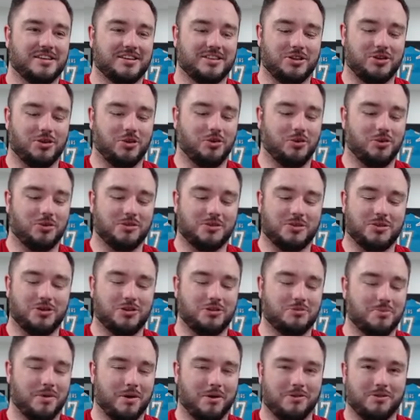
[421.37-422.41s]
the gold tooth
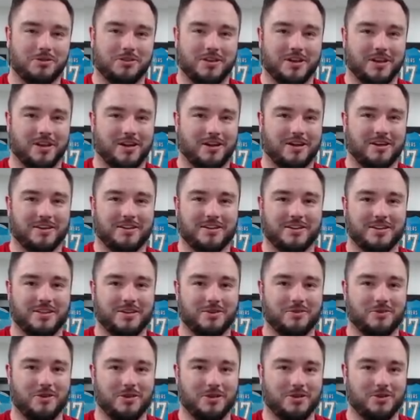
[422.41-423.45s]
mouth guard, the
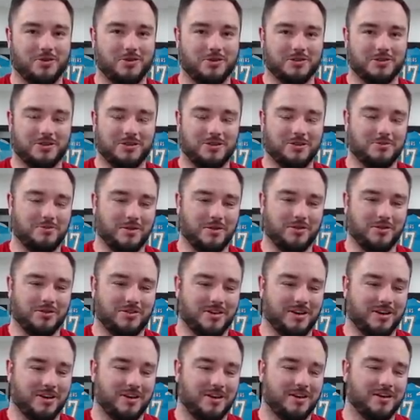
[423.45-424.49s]
one gold tooth mouth
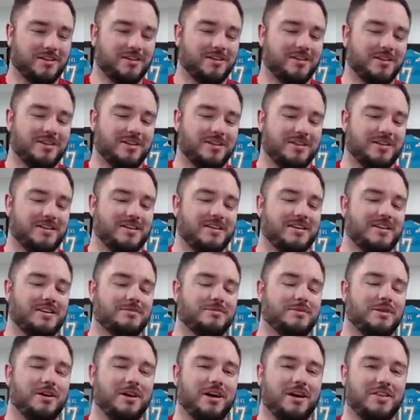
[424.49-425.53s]
guard. He's
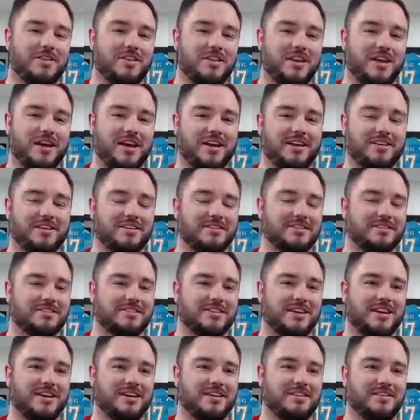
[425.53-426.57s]
behind the net
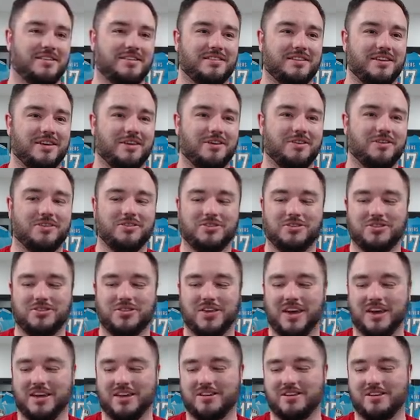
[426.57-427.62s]
saying, you know,
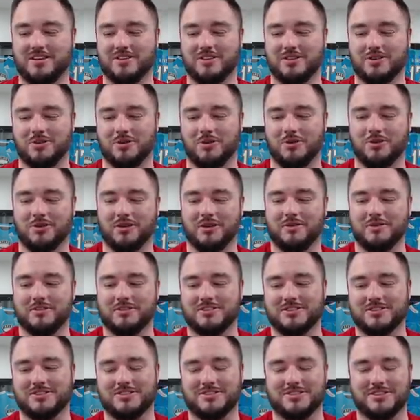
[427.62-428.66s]
thank you to the goalie, which
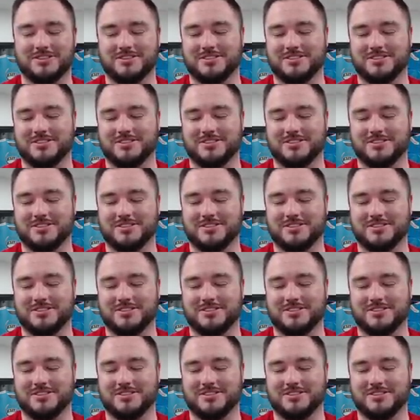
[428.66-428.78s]
is just,